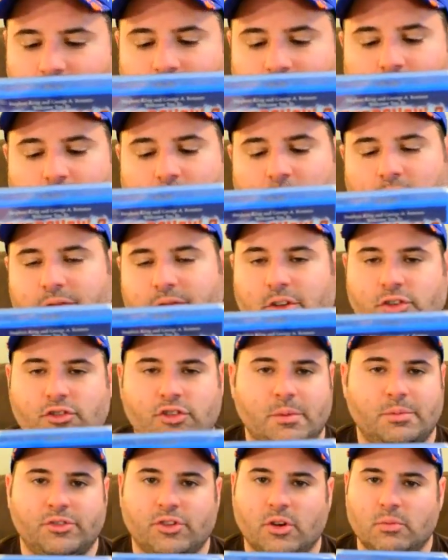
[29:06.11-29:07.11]
Love the
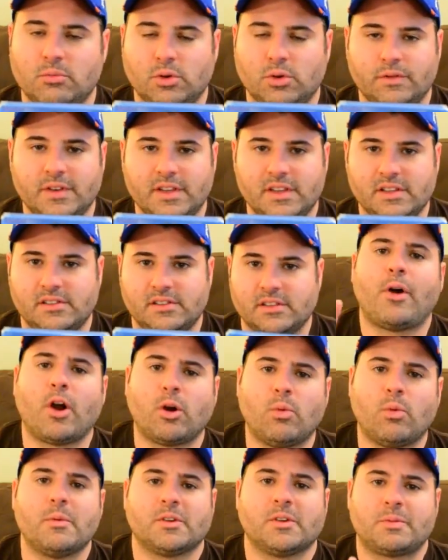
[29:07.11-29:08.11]
Creepshow movies.
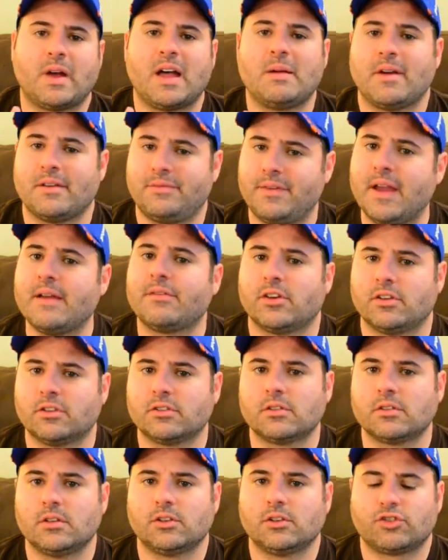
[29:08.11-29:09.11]
Part one was probably my
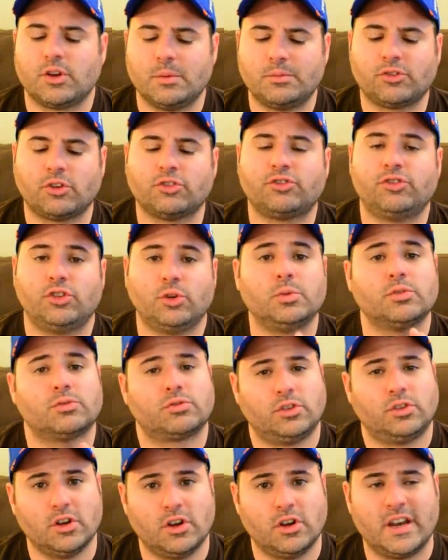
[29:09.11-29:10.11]
favorite. Creepshow 2
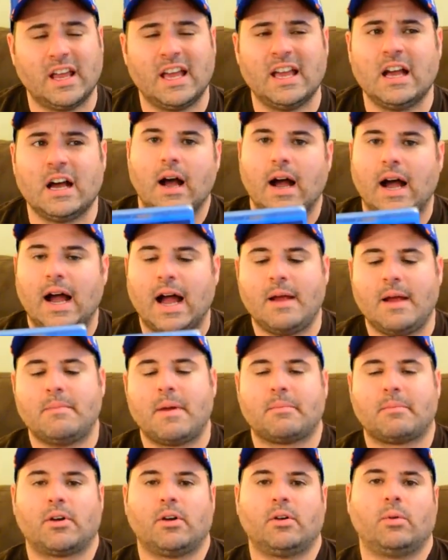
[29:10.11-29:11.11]
was good. I
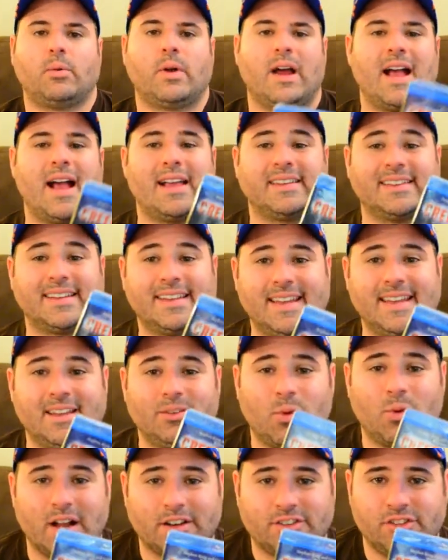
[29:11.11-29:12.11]
remember as a
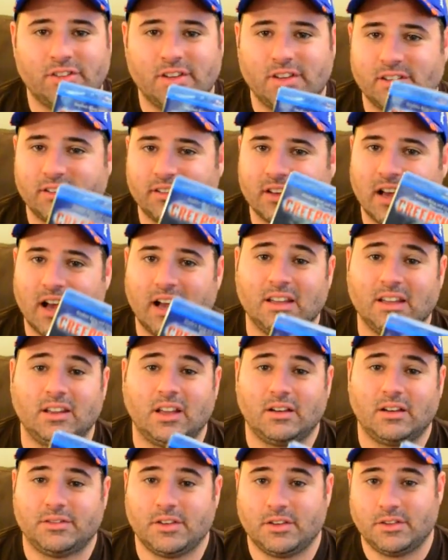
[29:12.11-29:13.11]
kid watching this, I
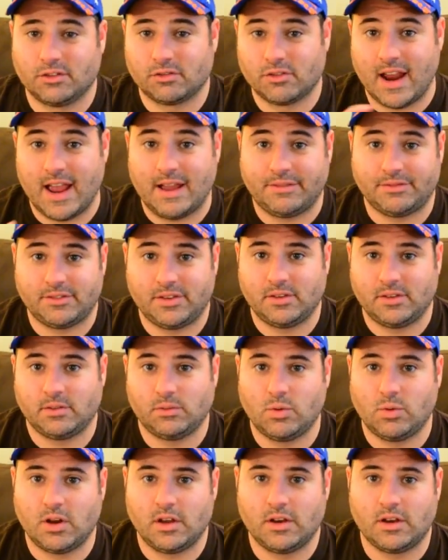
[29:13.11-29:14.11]
loved the raft
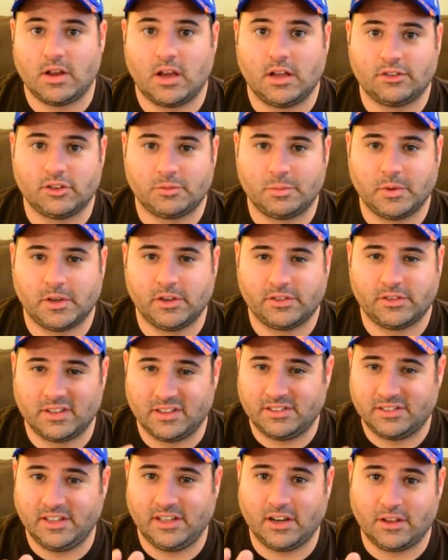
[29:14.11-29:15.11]
one uh, just because
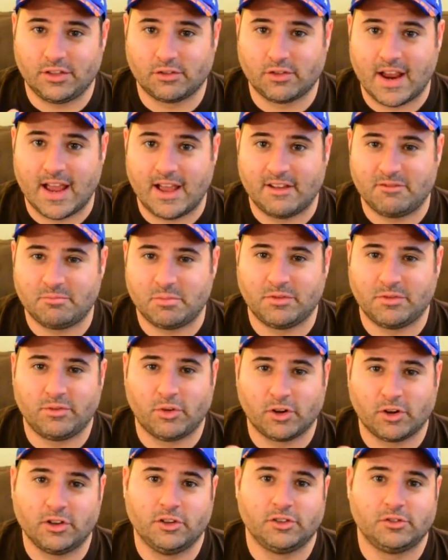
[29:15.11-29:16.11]
of the scene on the raft
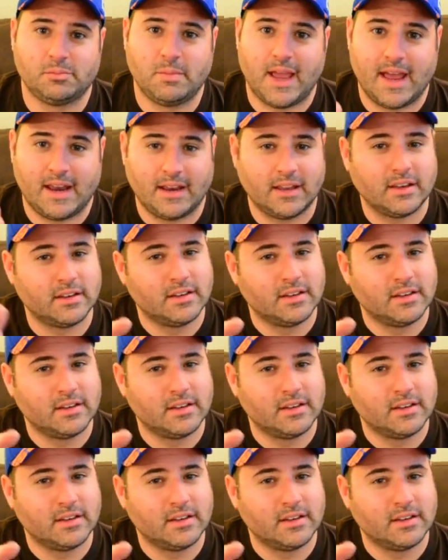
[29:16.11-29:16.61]
before it goes bad.